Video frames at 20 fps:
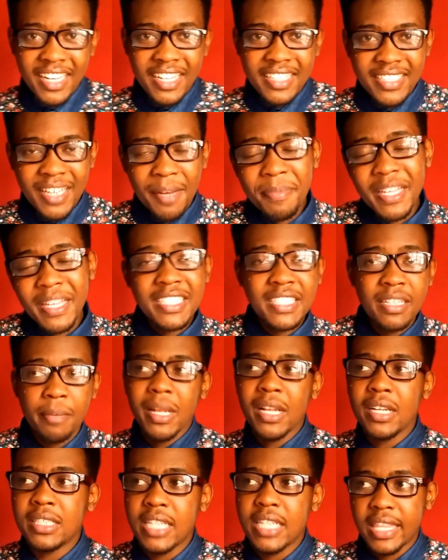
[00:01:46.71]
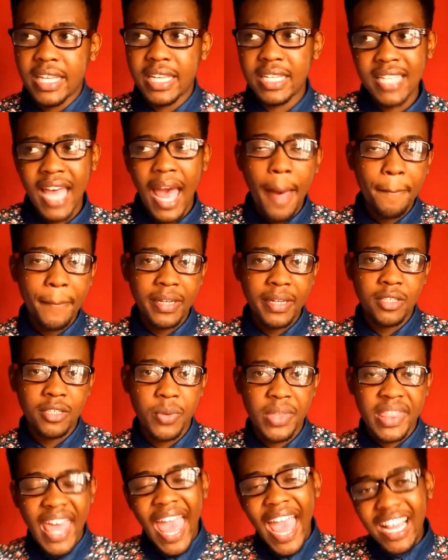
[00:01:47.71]
year, something similar to this happened
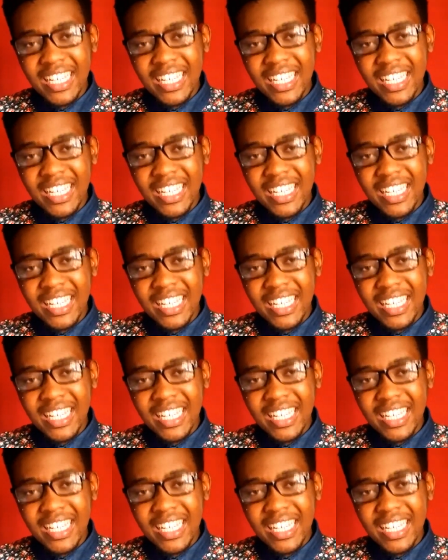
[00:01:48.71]
with